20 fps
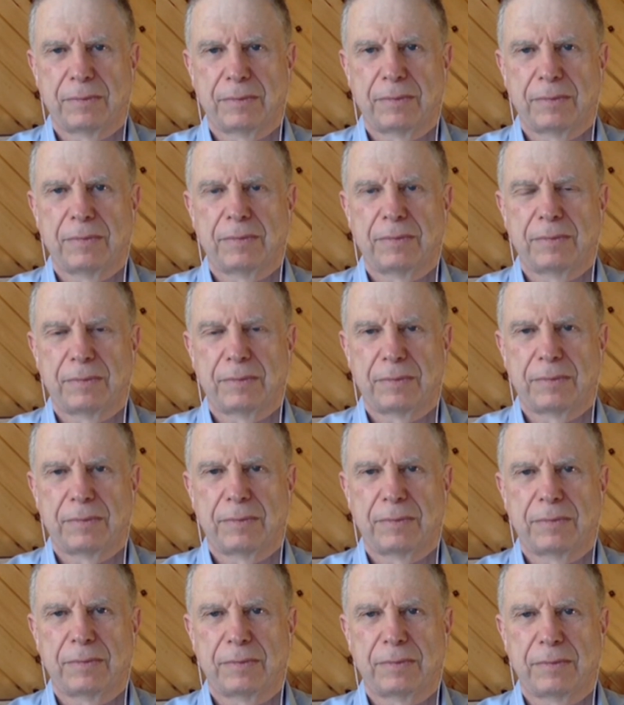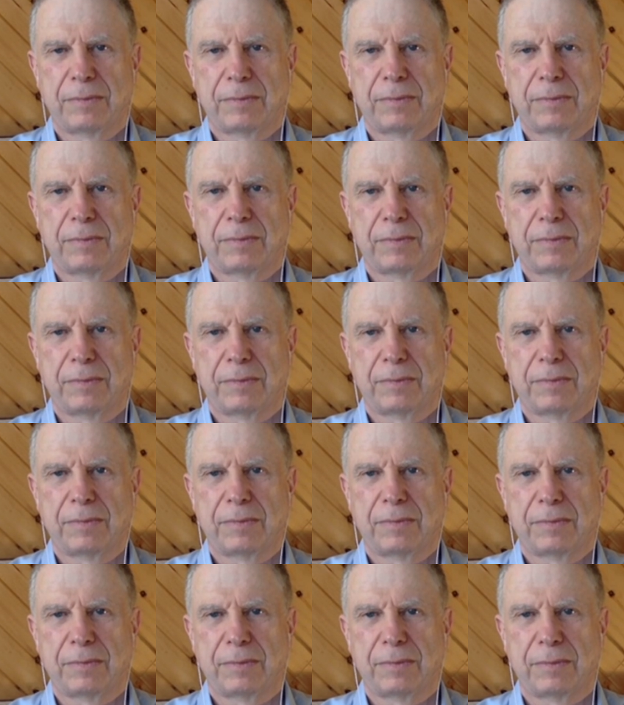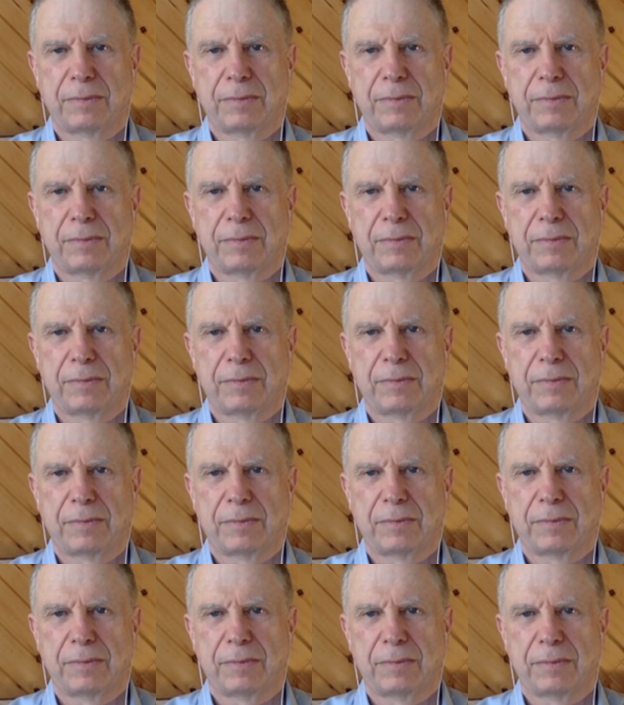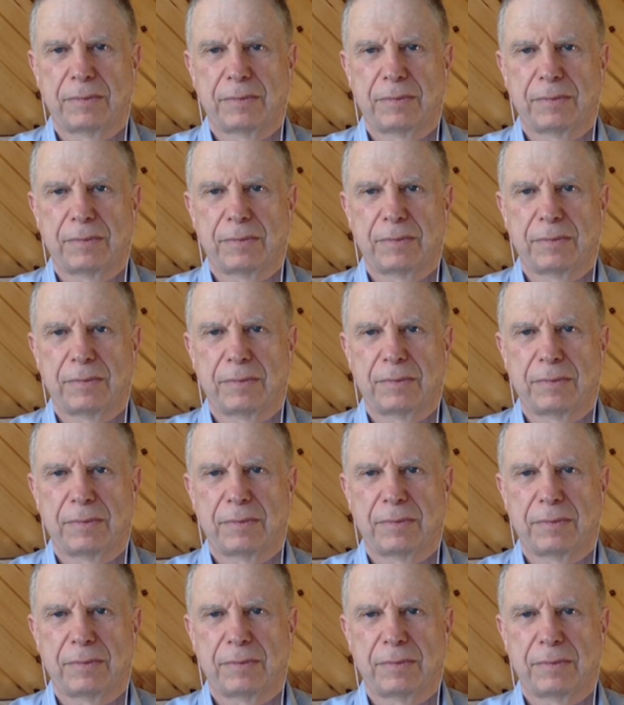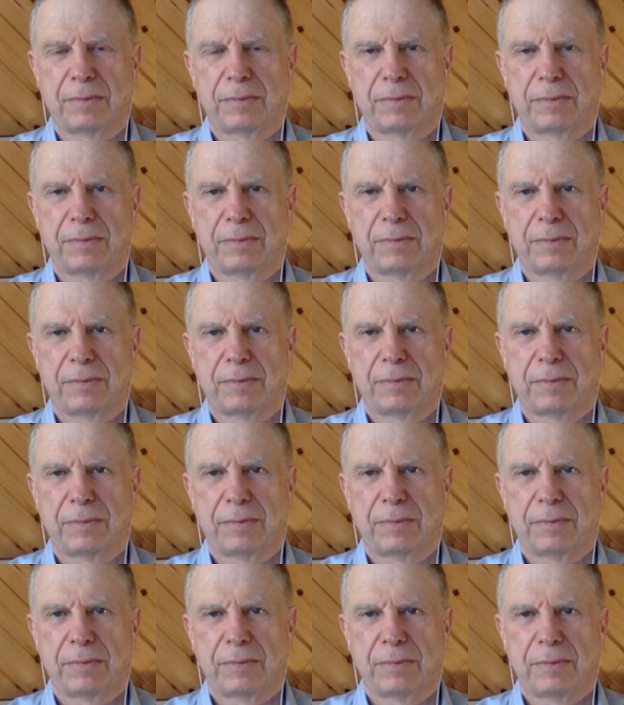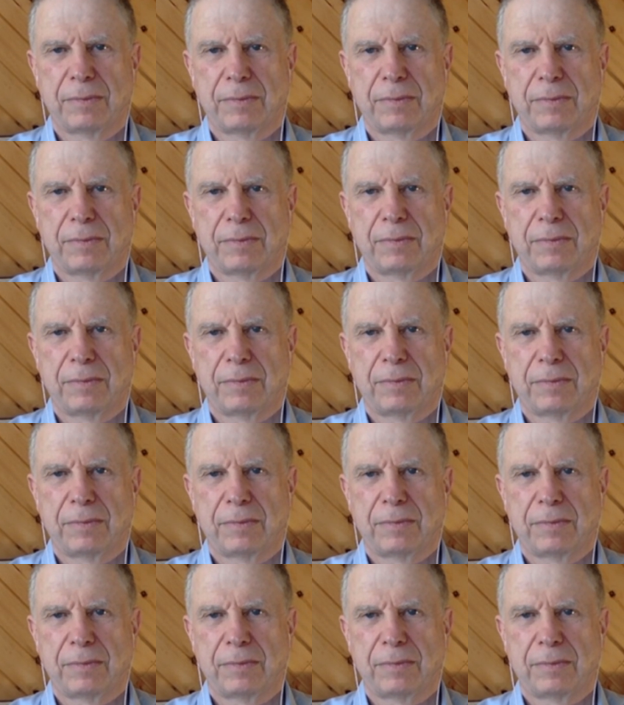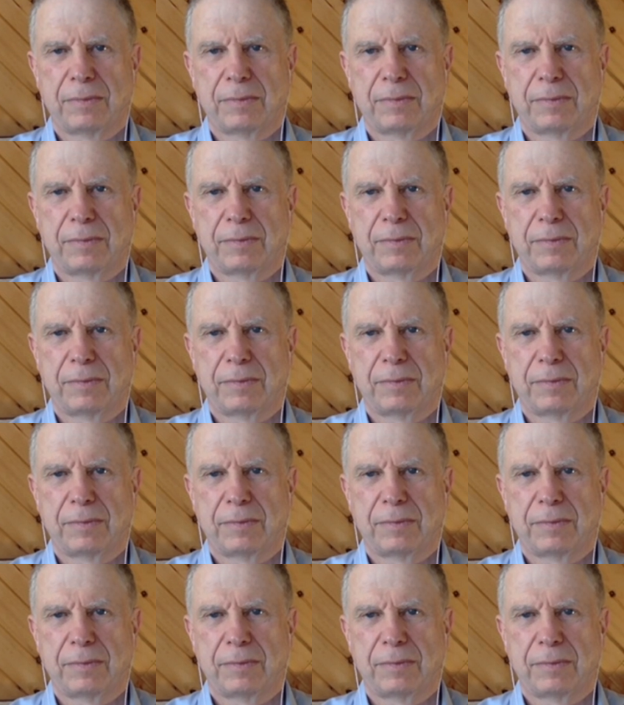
[no speech]